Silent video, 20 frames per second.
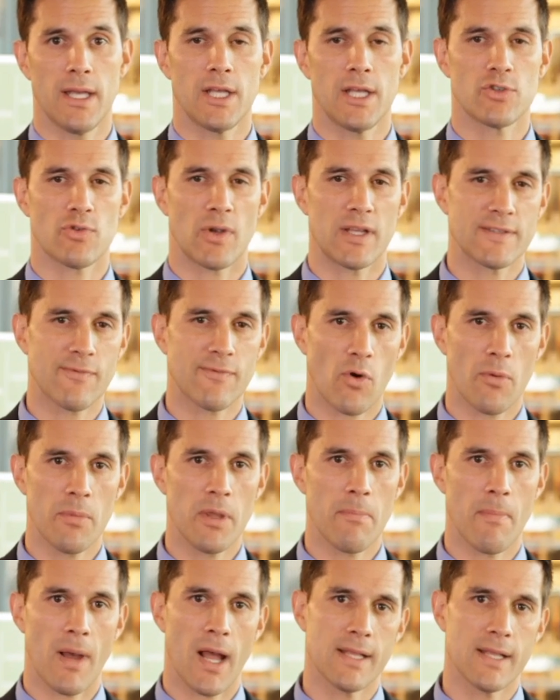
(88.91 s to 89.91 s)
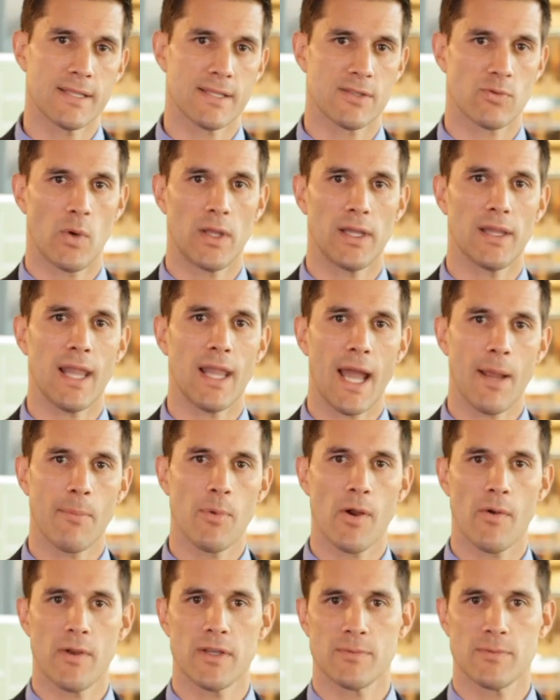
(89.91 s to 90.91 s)
Transforming minds is what
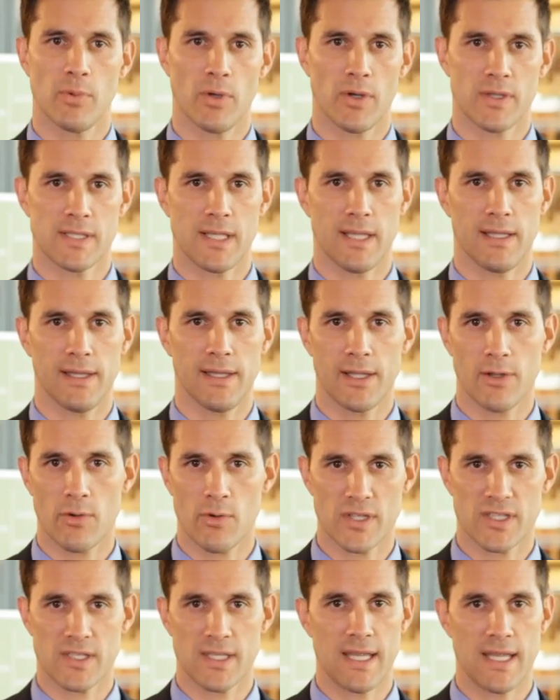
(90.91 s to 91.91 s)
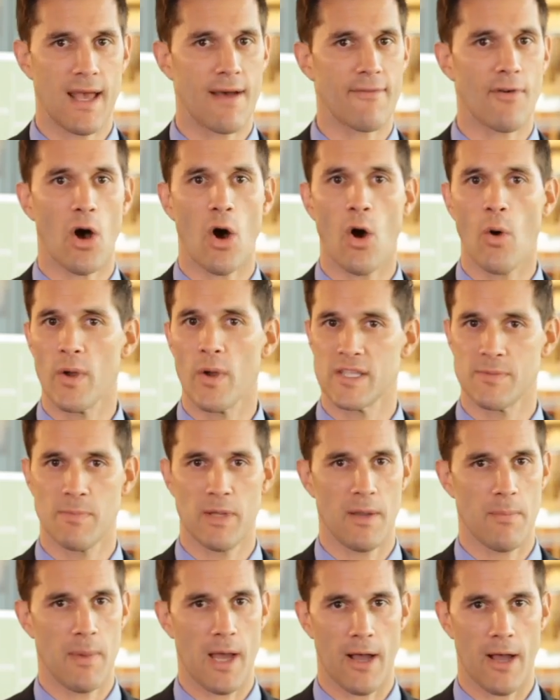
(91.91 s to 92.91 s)
libraries, books, and literacy have always been
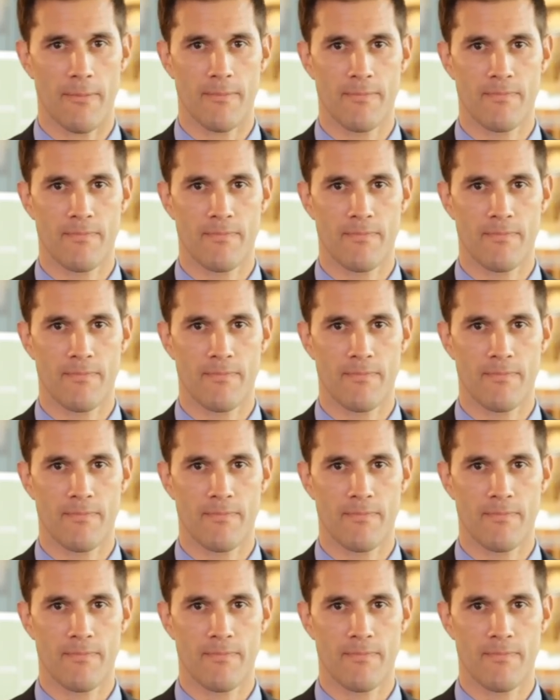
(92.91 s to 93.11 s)
about.